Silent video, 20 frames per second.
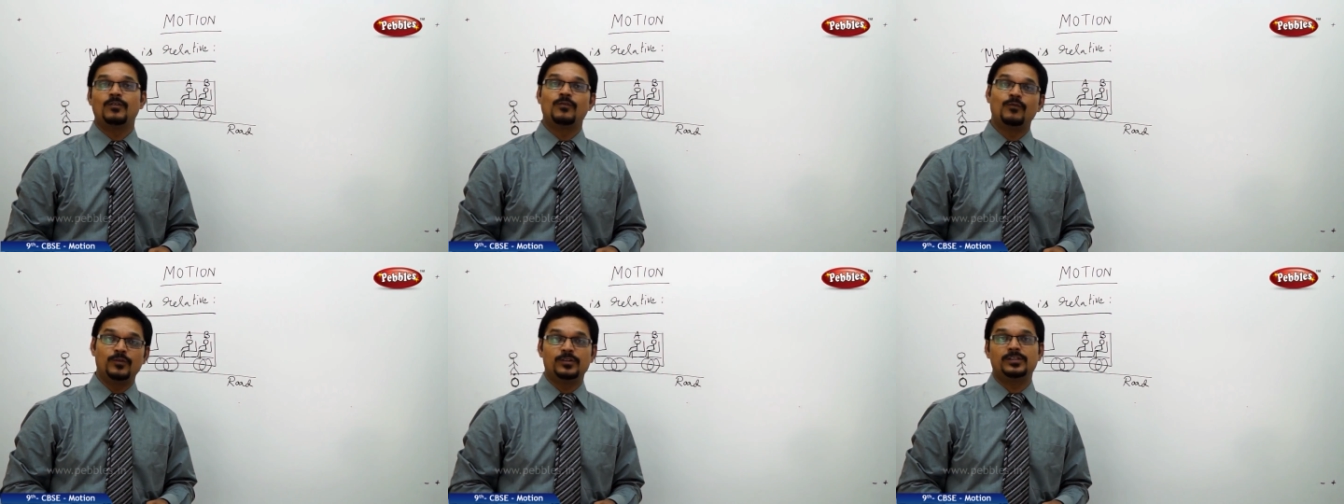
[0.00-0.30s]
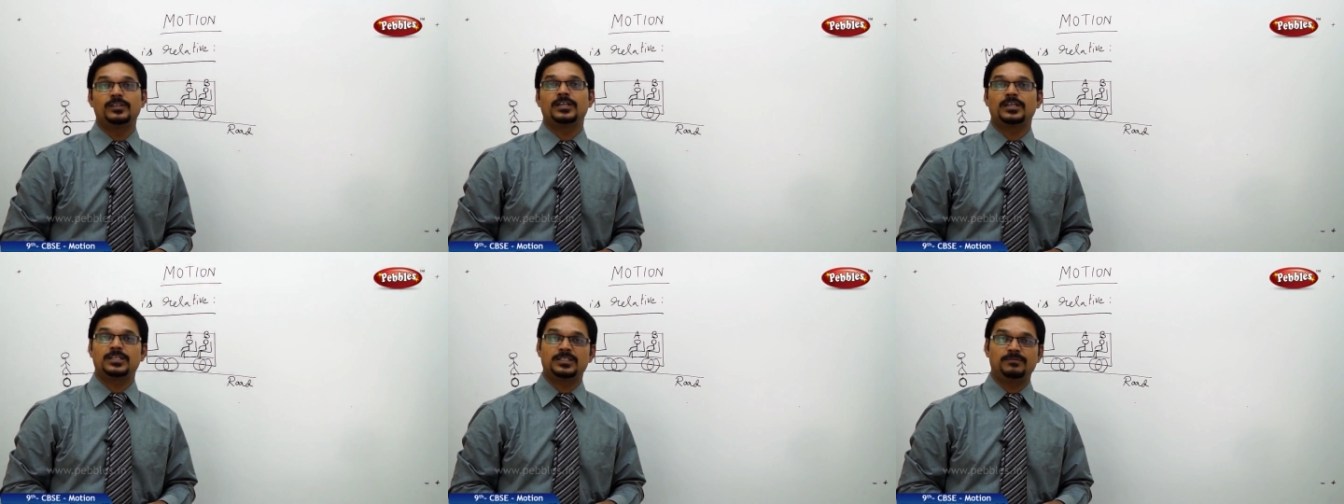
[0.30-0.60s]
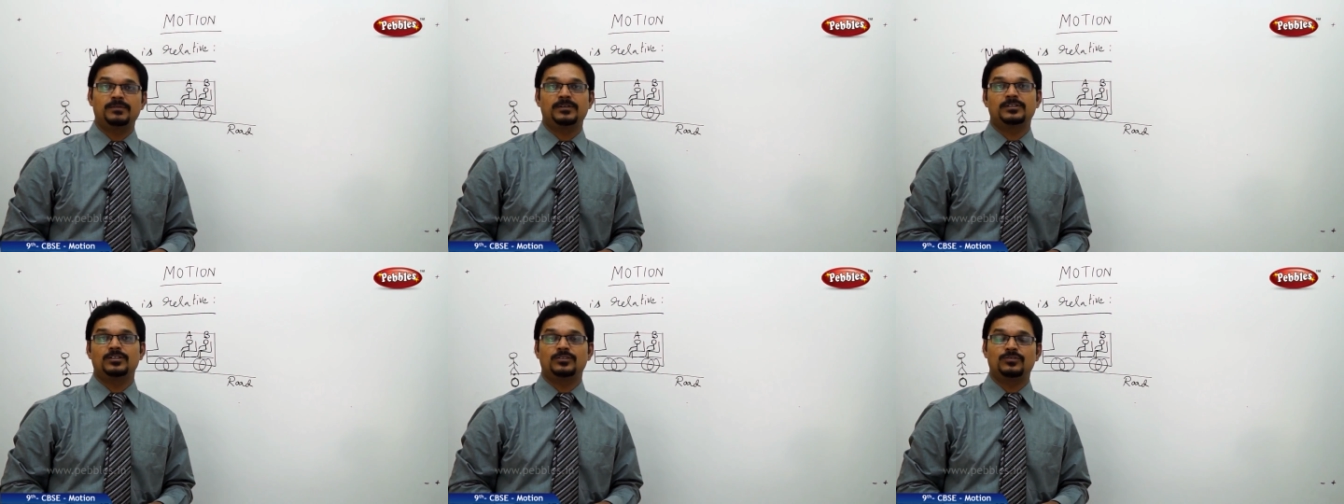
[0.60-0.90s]
with
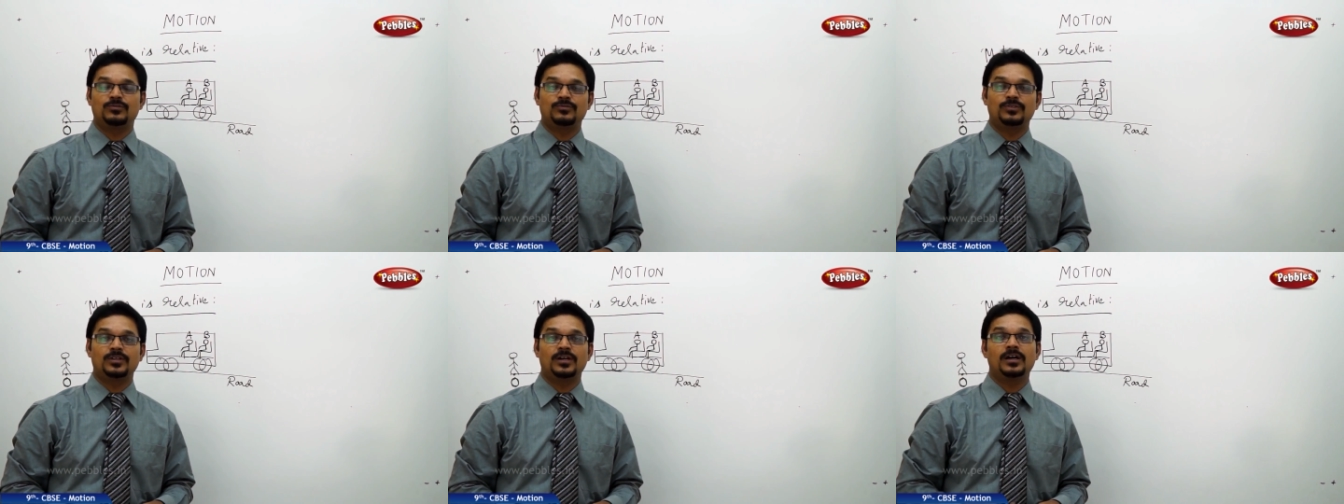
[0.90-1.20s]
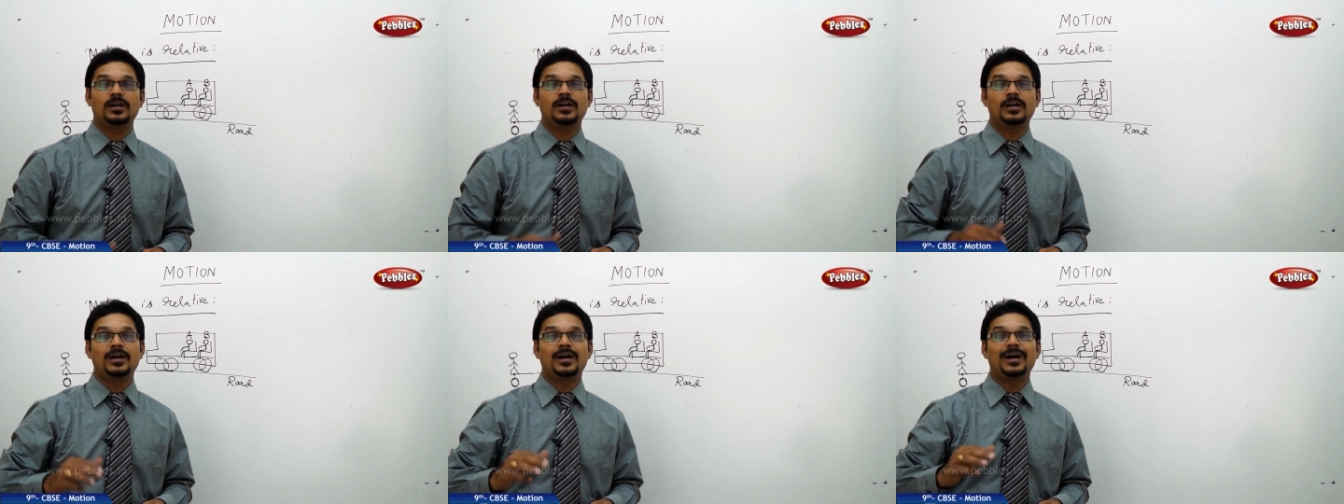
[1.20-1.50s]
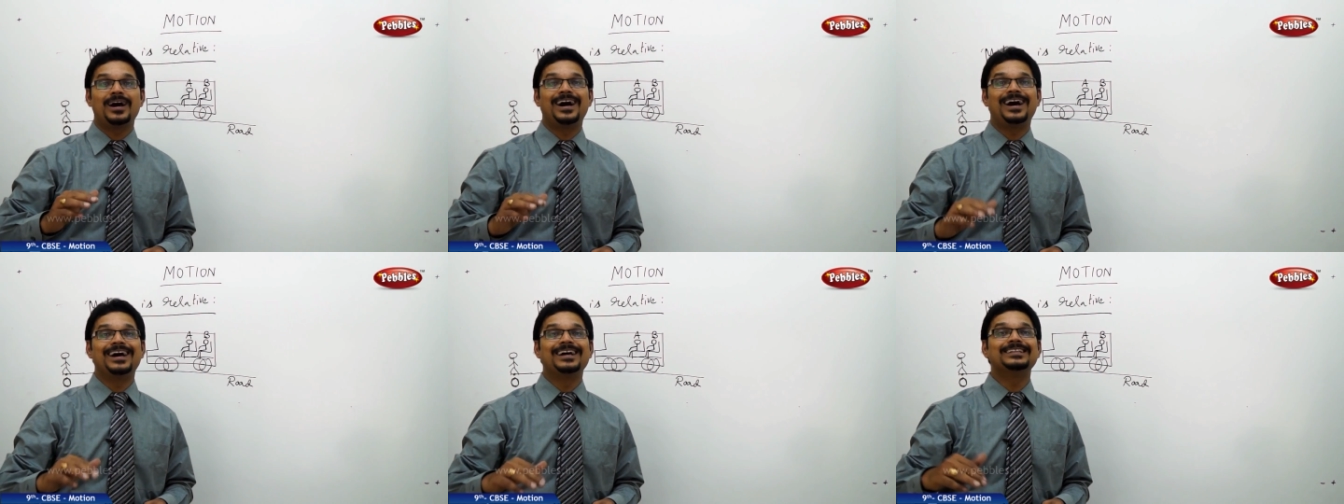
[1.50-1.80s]
respect to the
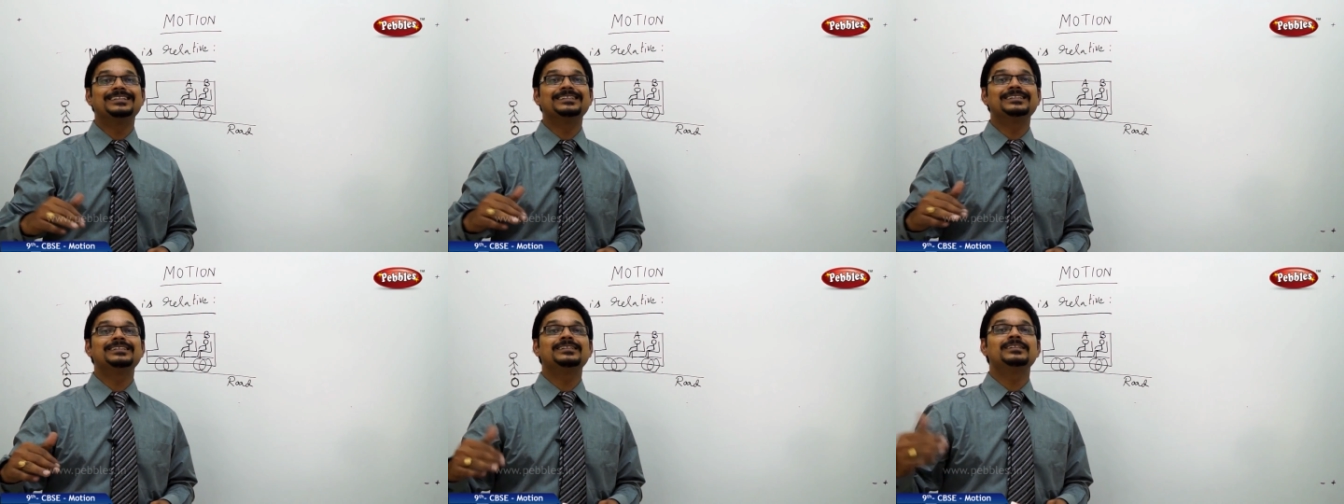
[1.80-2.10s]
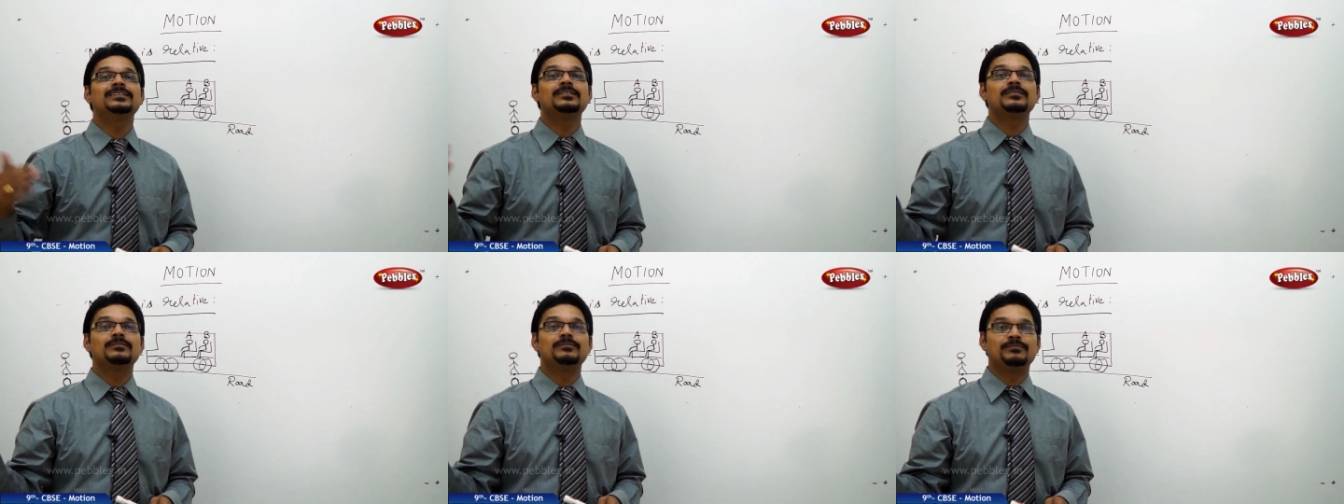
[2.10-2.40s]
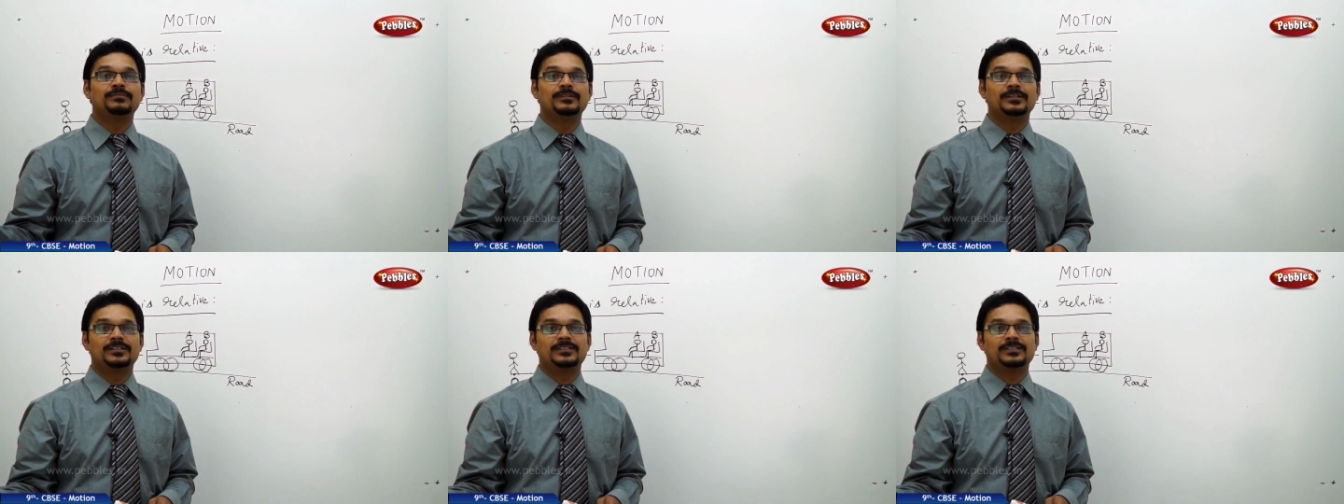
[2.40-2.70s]
other
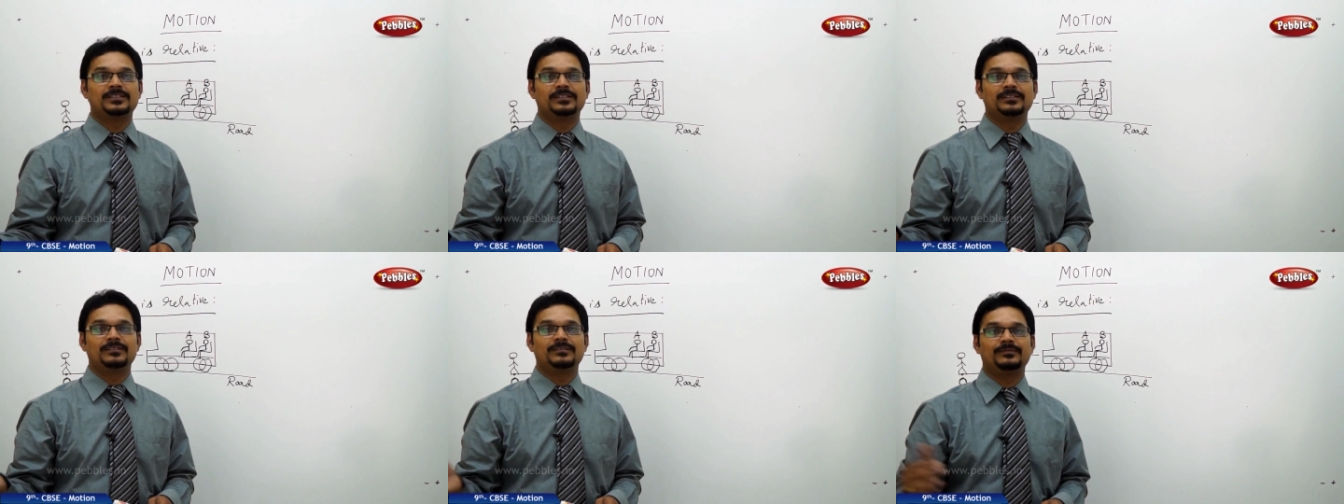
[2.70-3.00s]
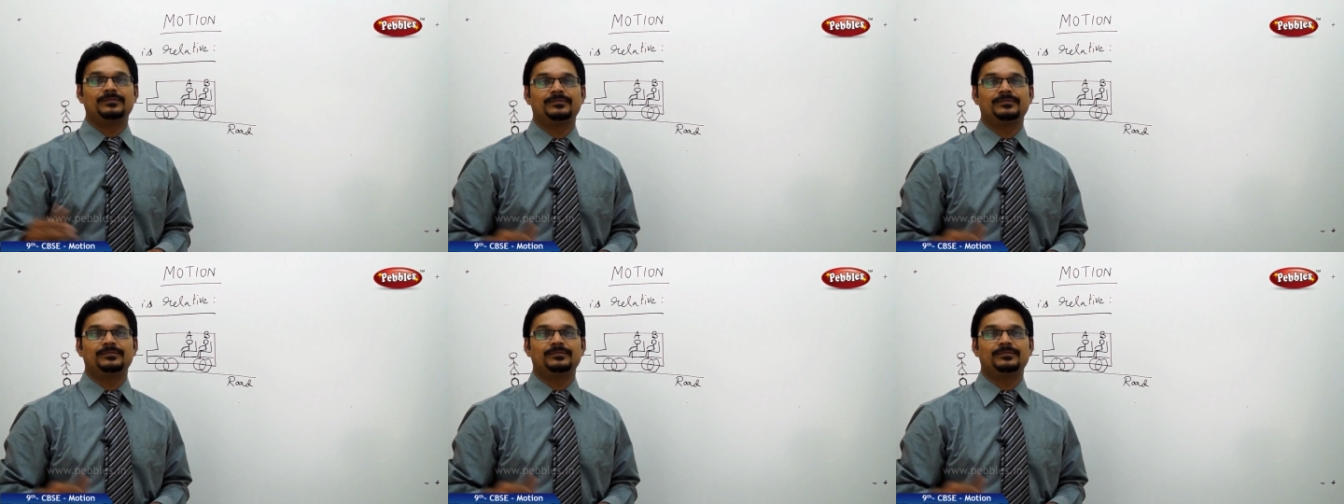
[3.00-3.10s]
person.